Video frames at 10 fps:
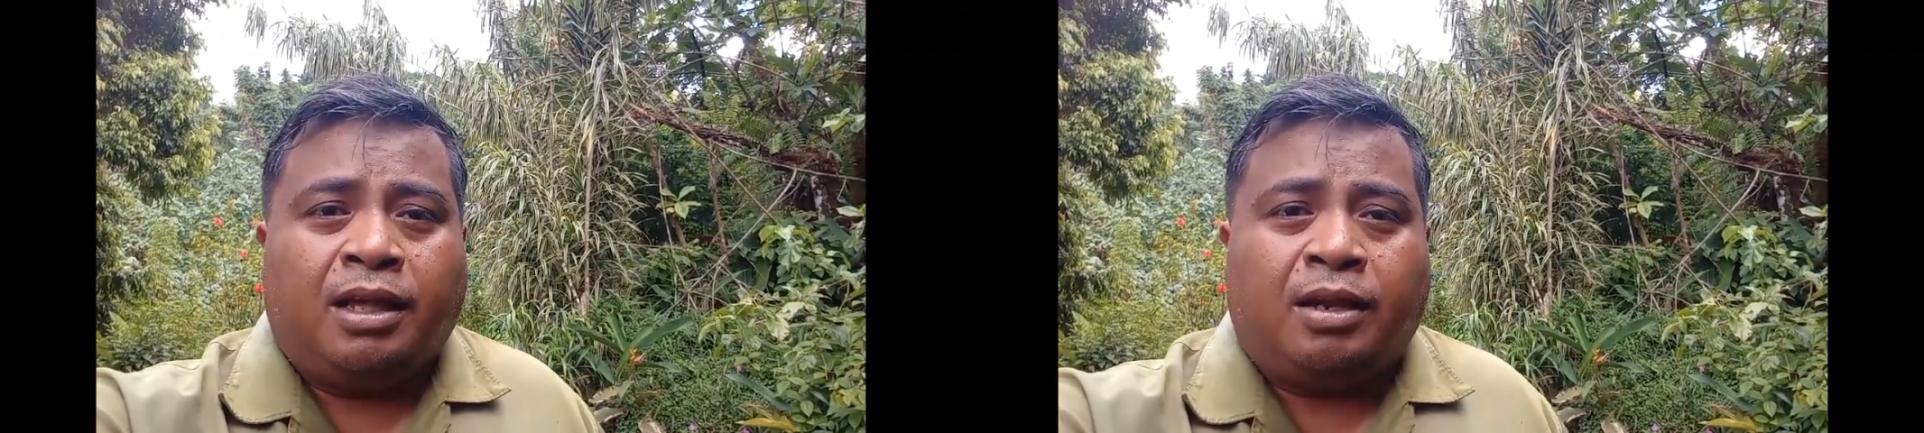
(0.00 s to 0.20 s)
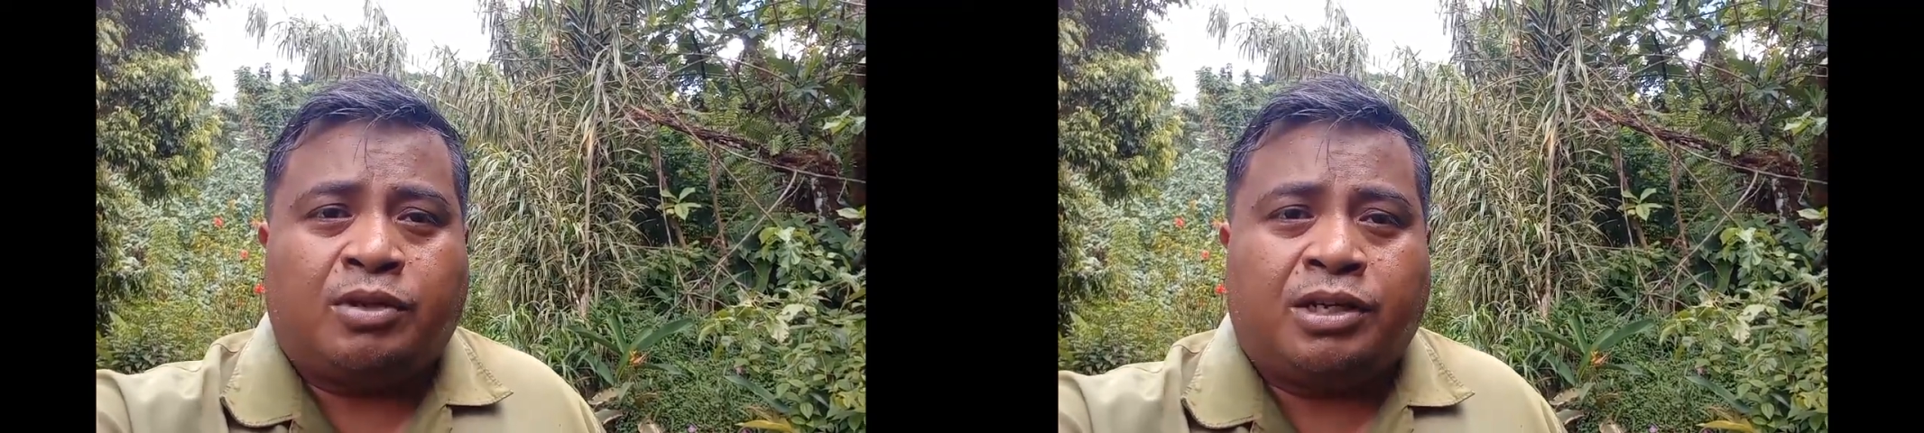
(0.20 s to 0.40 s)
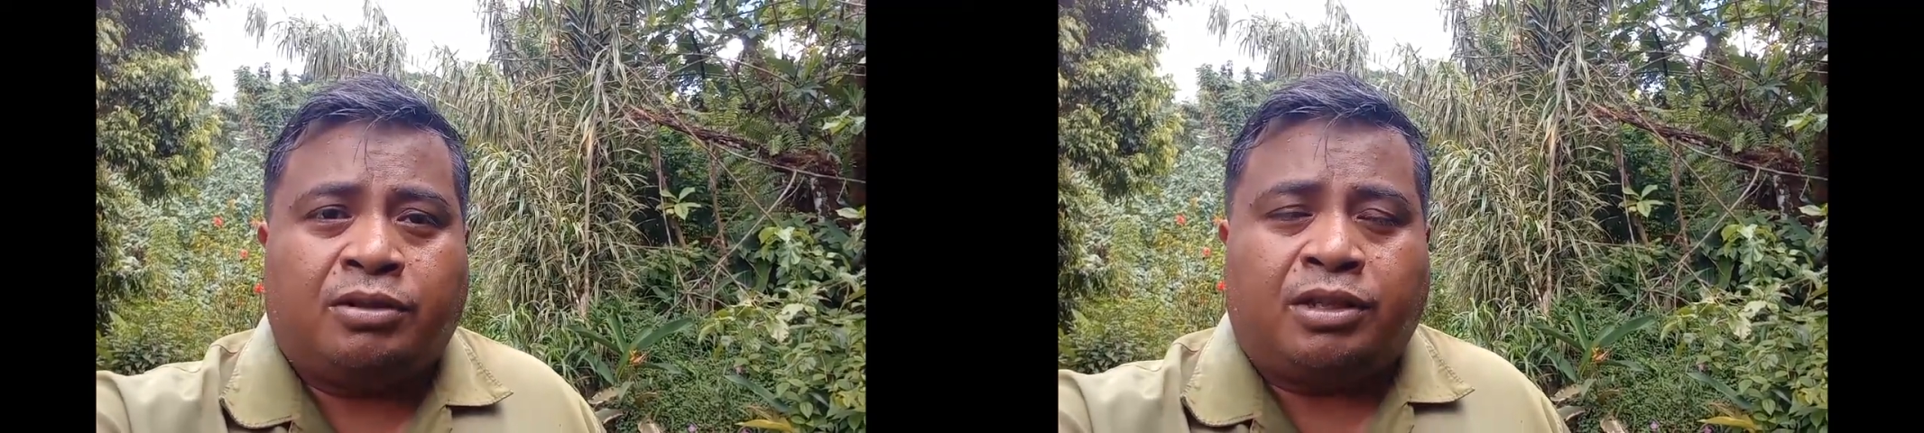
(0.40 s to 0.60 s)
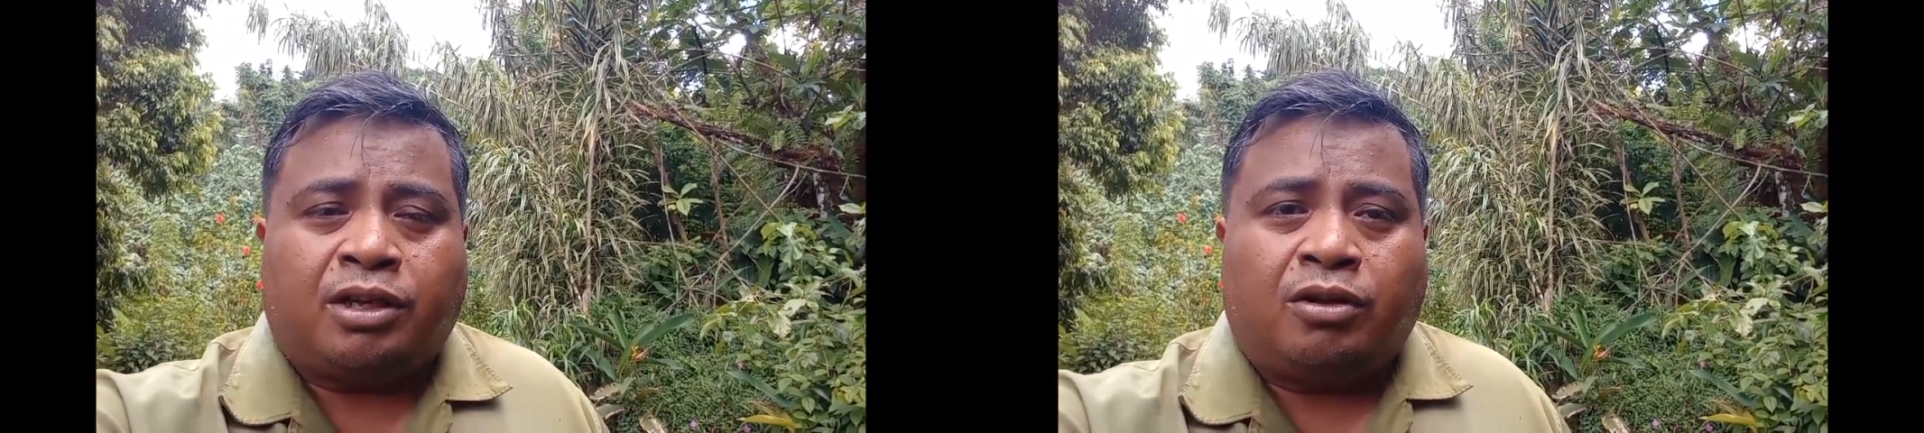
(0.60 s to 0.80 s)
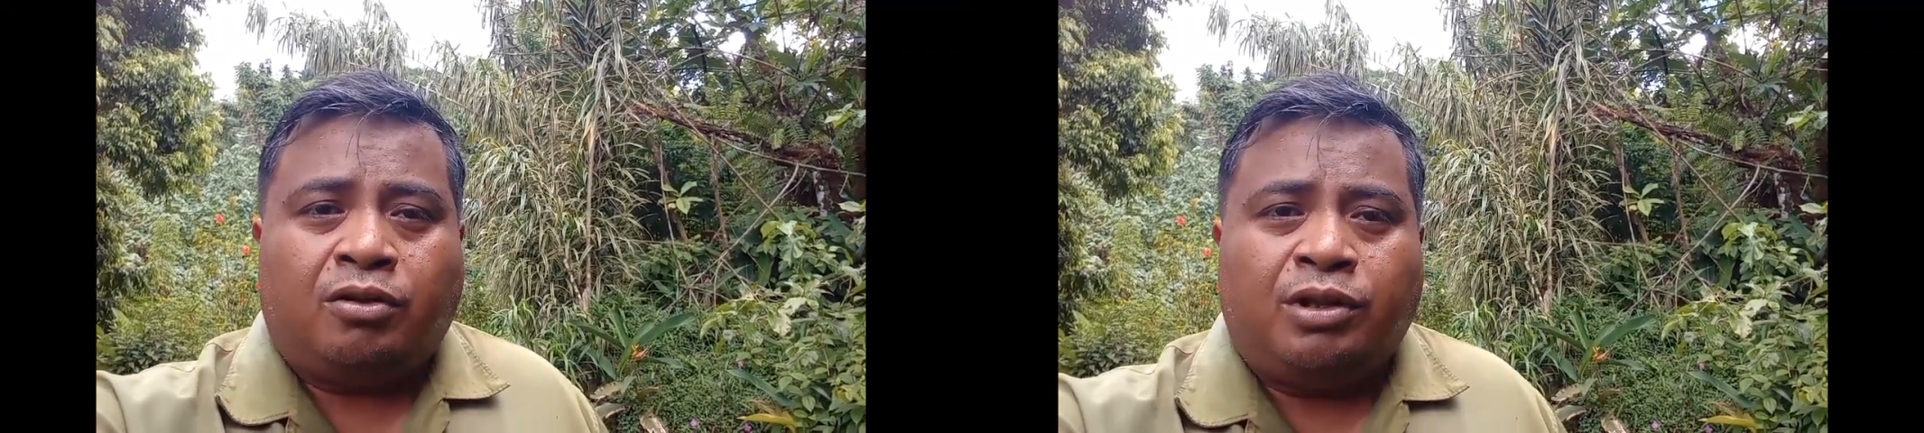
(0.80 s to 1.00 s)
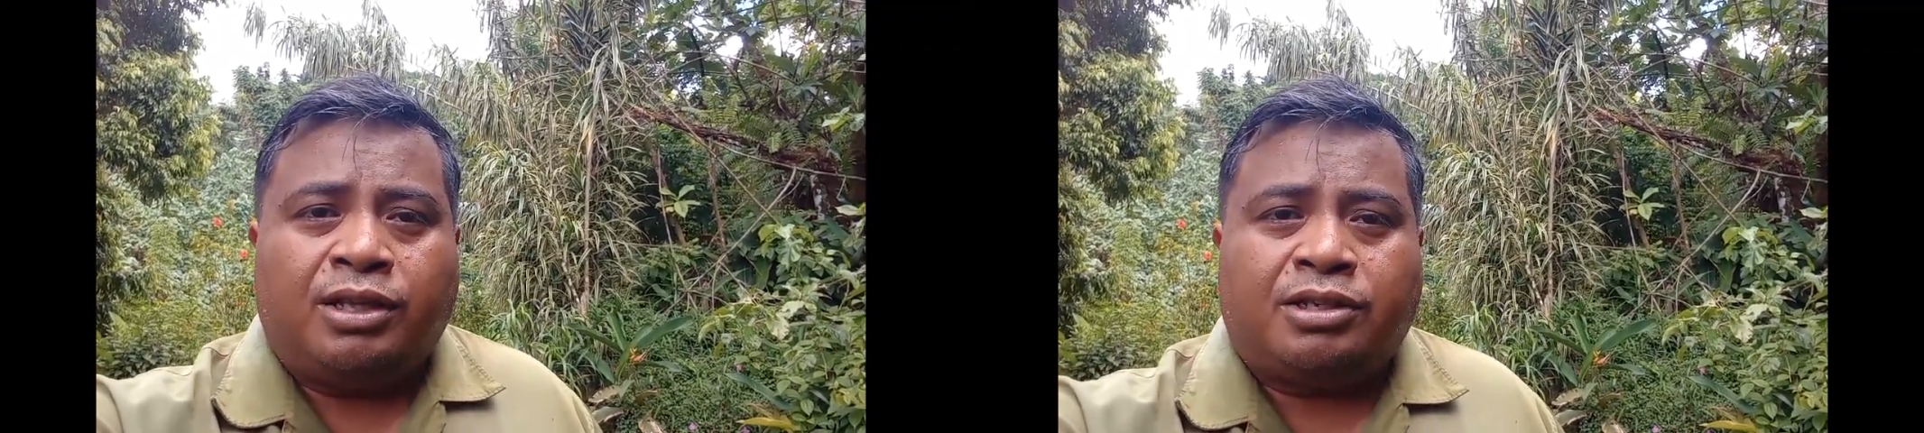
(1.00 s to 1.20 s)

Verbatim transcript: it was held at the Kolonia